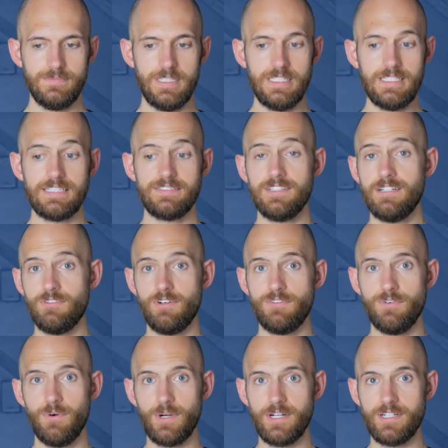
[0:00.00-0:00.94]
And that's level
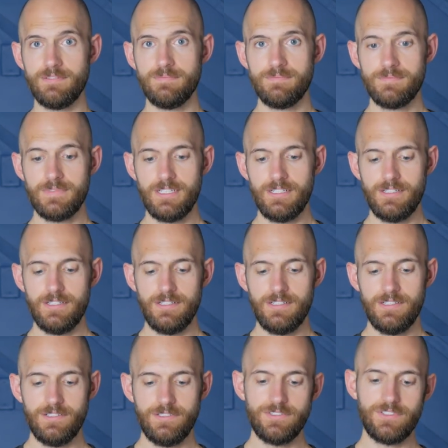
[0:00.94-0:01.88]
four.
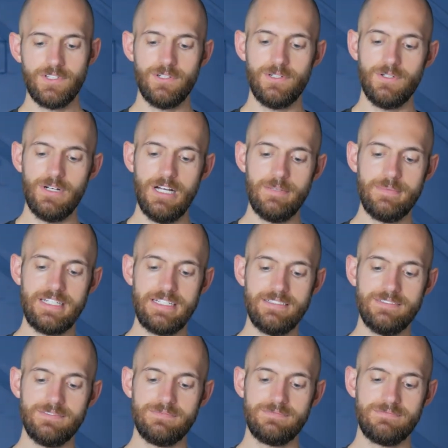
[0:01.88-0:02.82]
So, I
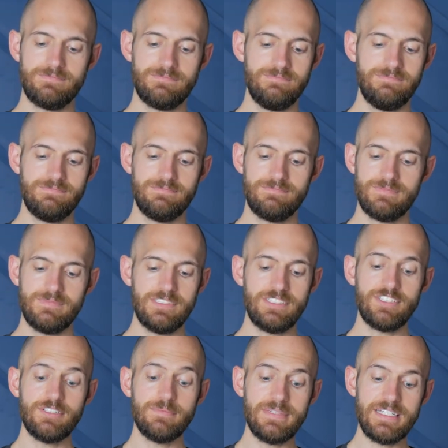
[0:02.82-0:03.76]
mean,
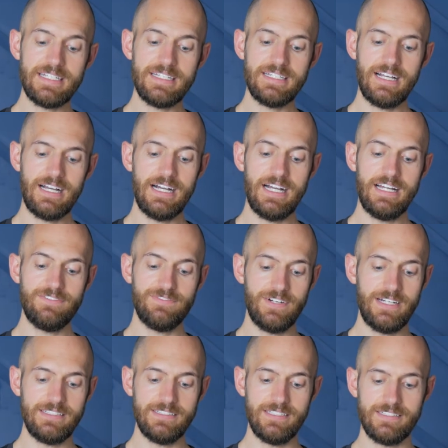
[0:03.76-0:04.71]
to me, I
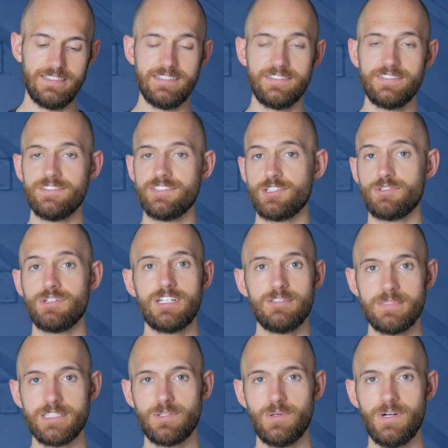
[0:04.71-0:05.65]
find that this is
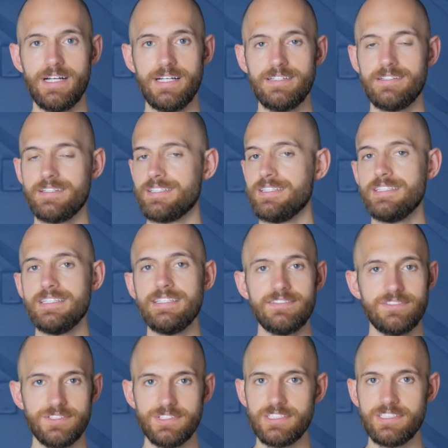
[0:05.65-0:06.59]
incredibly quiet, and I could
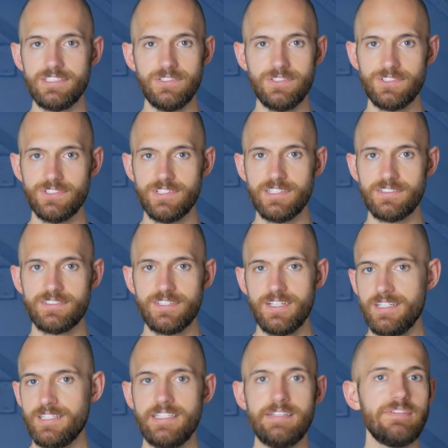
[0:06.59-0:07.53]
easily use this
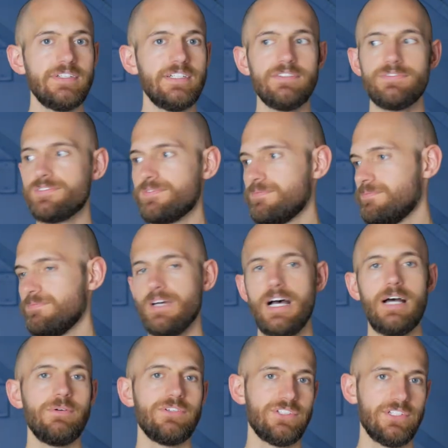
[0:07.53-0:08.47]
even if
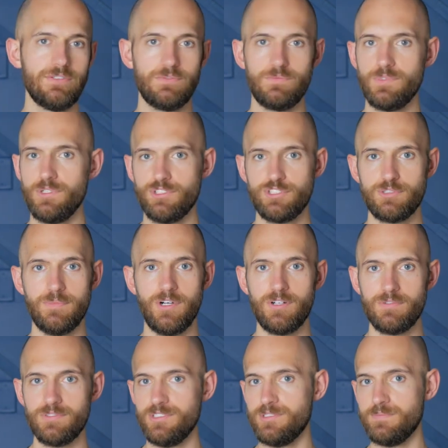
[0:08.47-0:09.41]
I was in a real
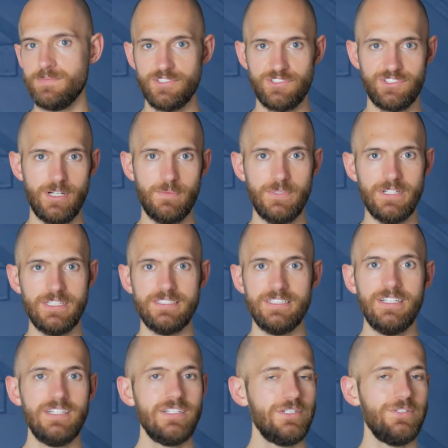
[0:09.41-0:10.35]
small room with
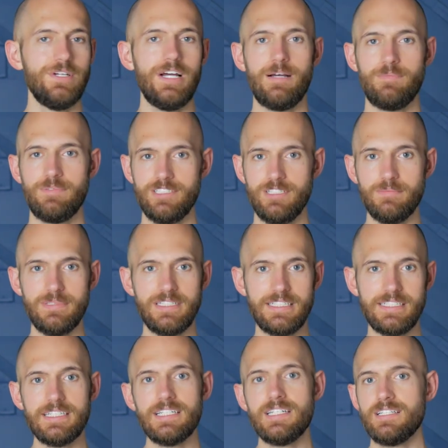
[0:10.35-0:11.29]
someone who happened to
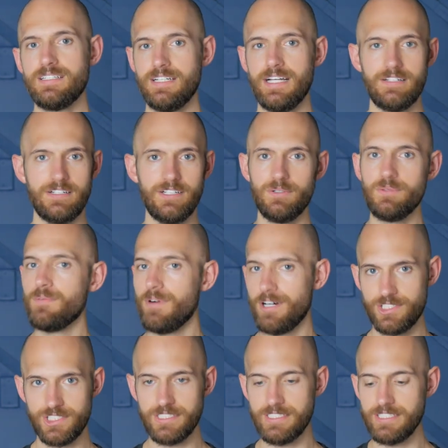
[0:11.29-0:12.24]
be, I don't know,
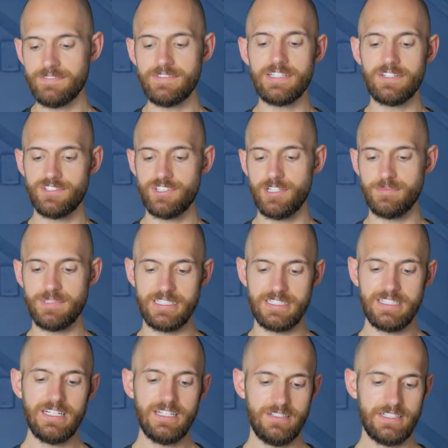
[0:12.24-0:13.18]
watching TV or
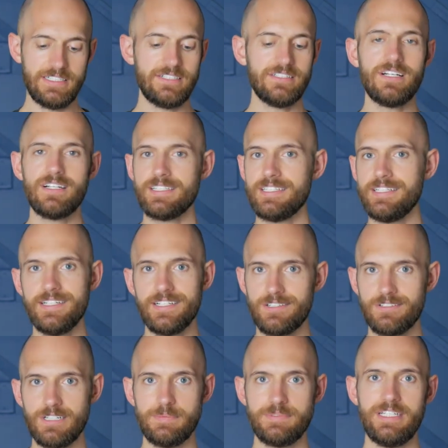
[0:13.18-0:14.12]
something. Like, you're not going to
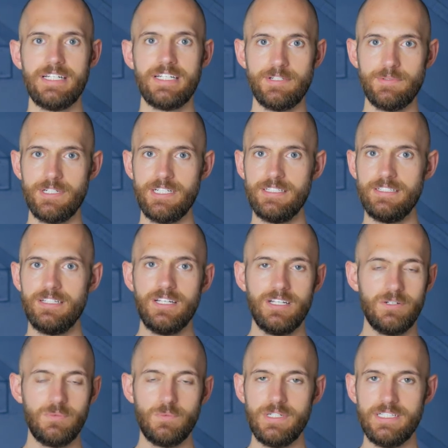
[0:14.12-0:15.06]
interrupt anyone
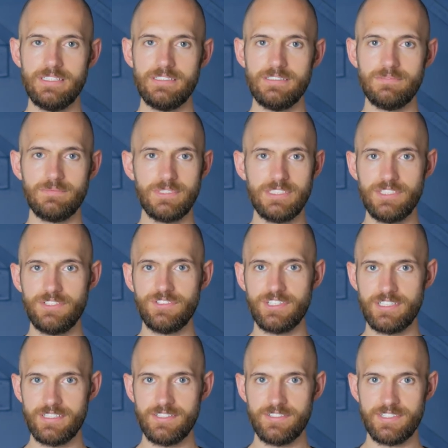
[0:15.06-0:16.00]
when
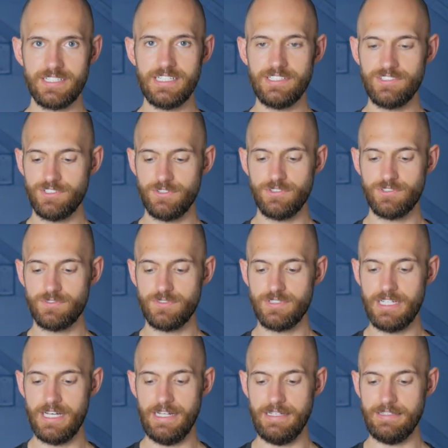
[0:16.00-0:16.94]
using this gun. So it's
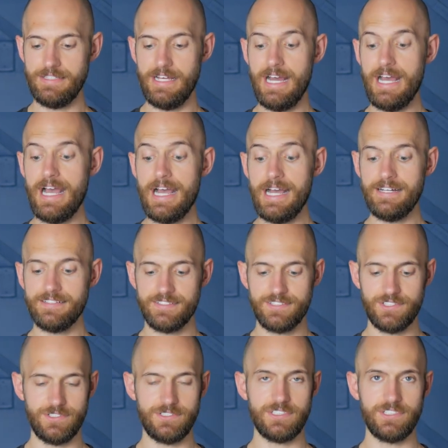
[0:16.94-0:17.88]
that
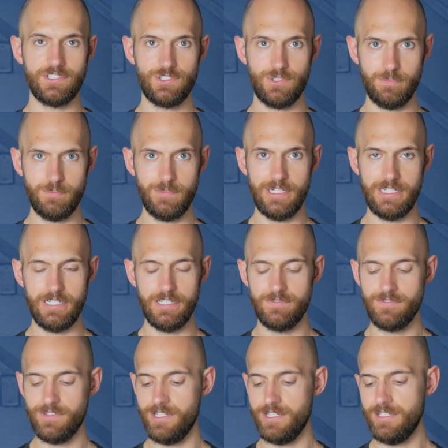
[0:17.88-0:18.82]
adds to somewhat
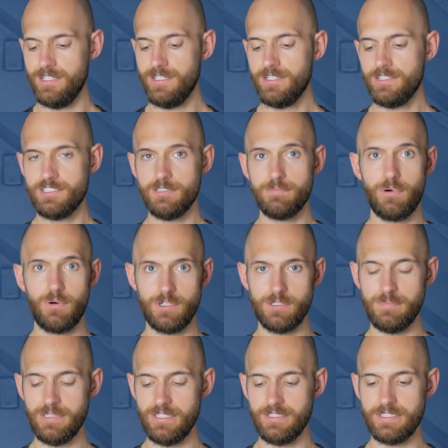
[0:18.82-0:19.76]
of the
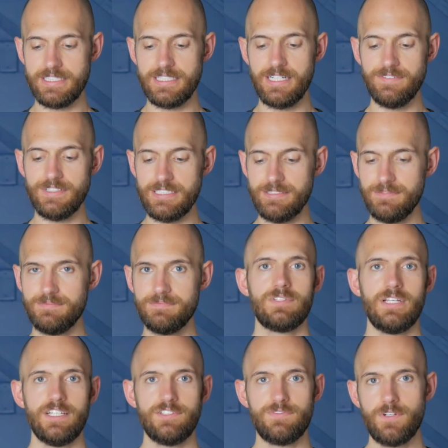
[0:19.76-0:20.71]
portability of it.
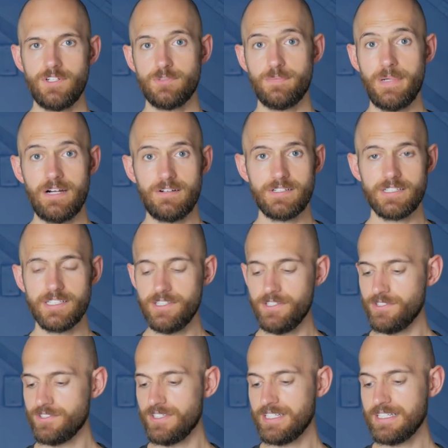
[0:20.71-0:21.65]
As far as power
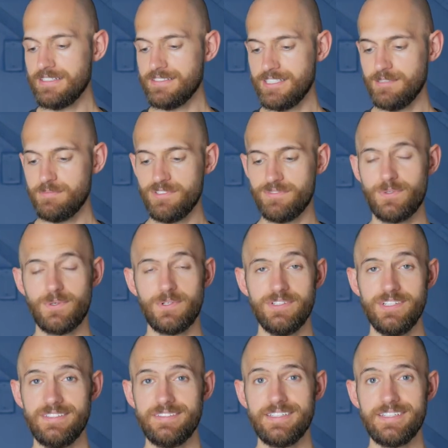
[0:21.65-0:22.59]
goes, like I said before,
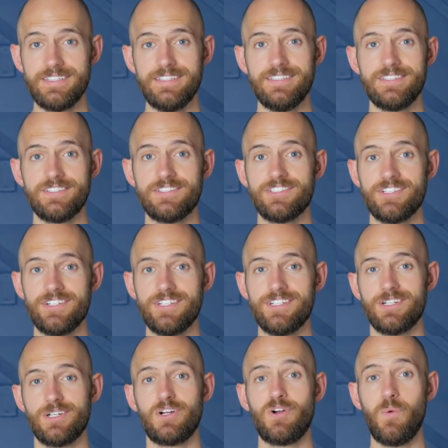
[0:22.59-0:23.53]
this thing can
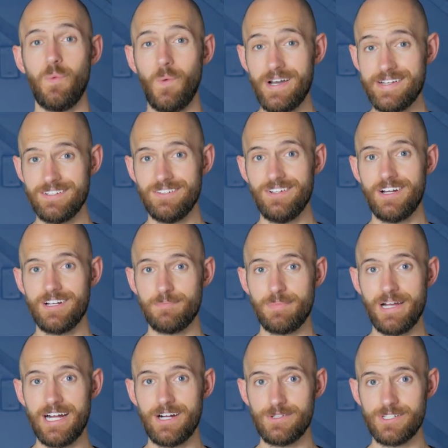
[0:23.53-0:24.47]
exert quite a lot of
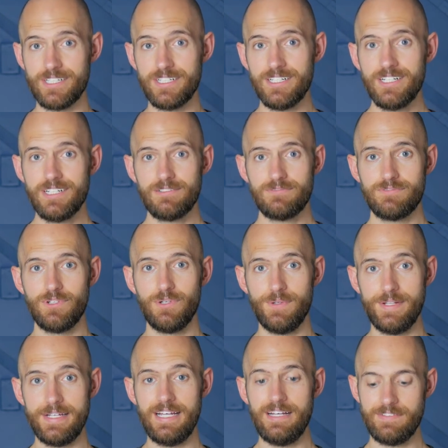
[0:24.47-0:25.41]
power for
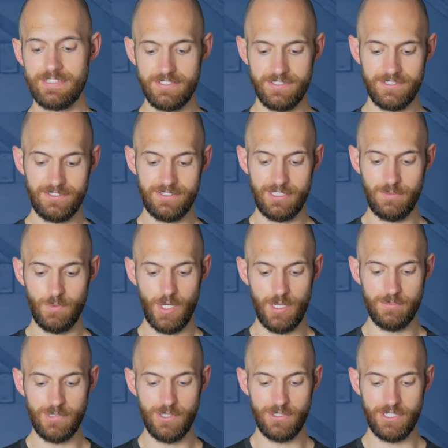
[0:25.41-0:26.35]
only having a 30
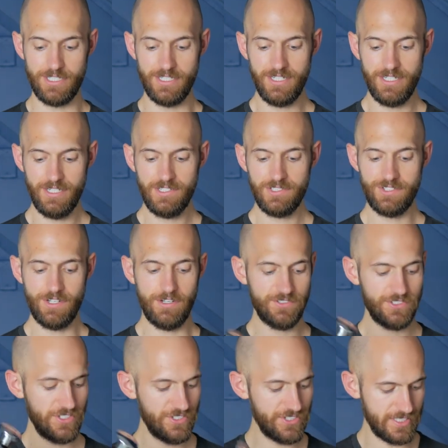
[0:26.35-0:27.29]
watt motor. So I
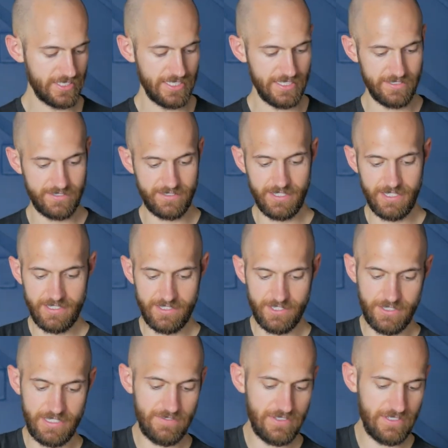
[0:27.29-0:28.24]
was using this.
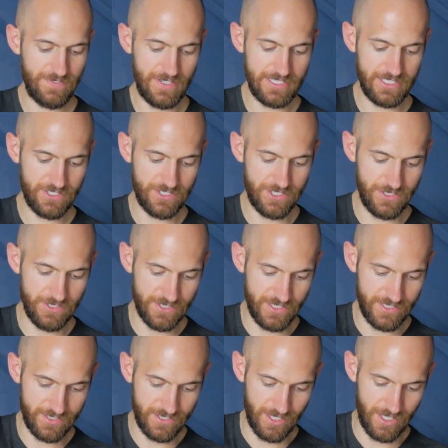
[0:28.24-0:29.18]
So even if I just use
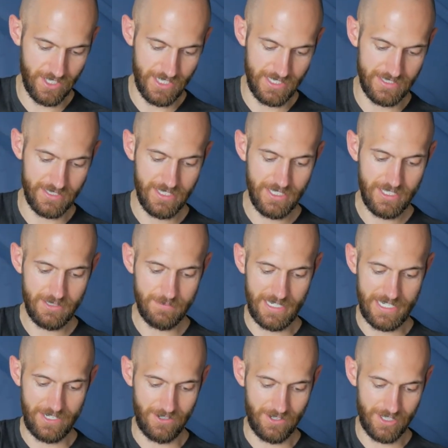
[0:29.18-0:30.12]
this on
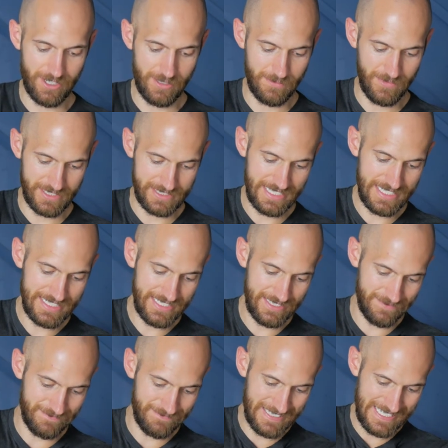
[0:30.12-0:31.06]
my arm, like I
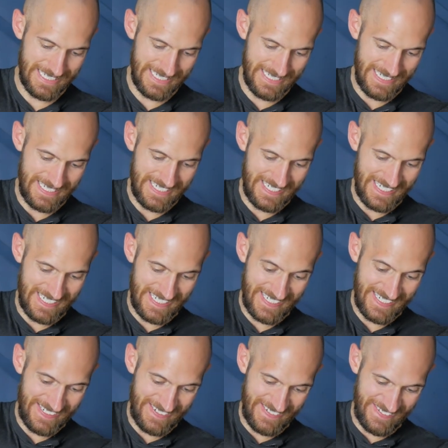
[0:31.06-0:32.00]

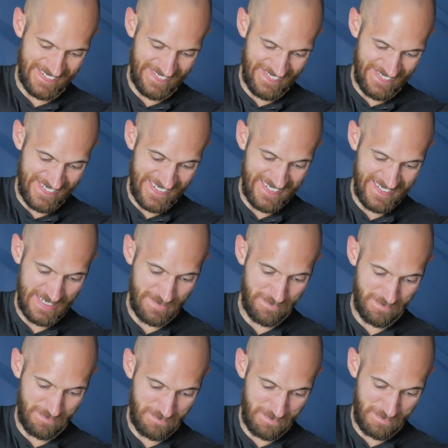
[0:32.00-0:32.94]
can really
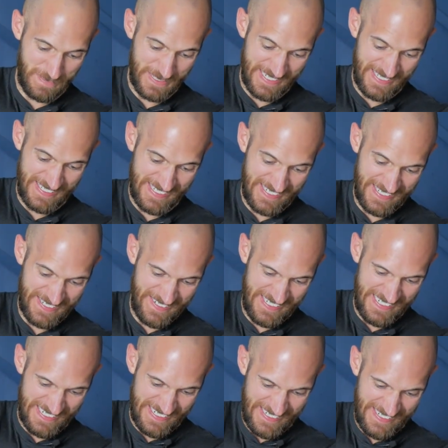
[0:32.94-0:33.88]
press into
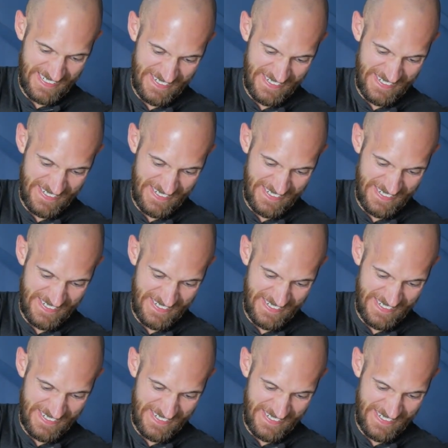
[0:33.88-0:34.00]
it